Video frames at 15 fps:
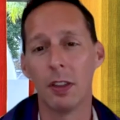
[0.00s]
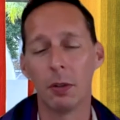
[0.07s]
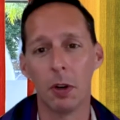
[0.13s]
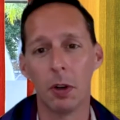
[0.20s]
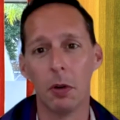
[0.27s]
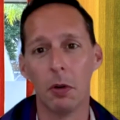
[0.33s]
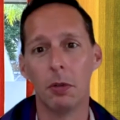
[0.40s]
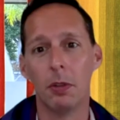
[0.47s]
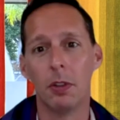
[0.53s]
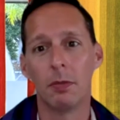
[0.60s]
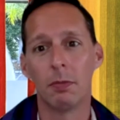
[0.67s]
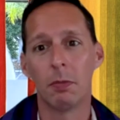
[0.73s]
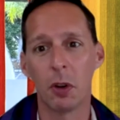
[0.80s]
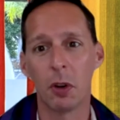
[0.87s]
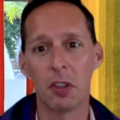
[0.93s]
road
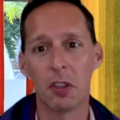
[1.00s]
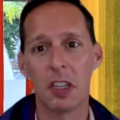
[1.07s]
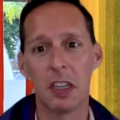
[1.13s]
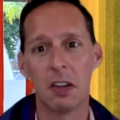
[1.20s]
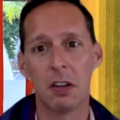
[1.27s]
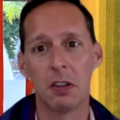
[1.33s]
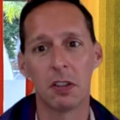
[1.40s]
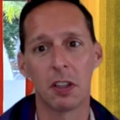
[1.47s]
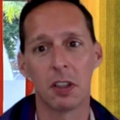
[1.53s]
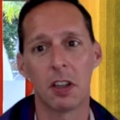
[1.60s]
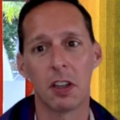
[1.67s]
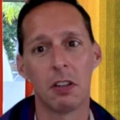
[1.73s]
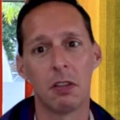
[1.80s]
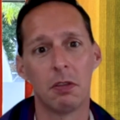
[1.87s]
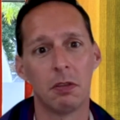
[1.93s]
13 years
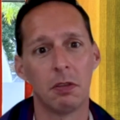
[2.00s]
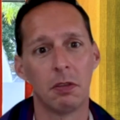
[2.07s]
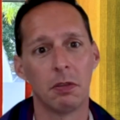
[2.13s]
ago.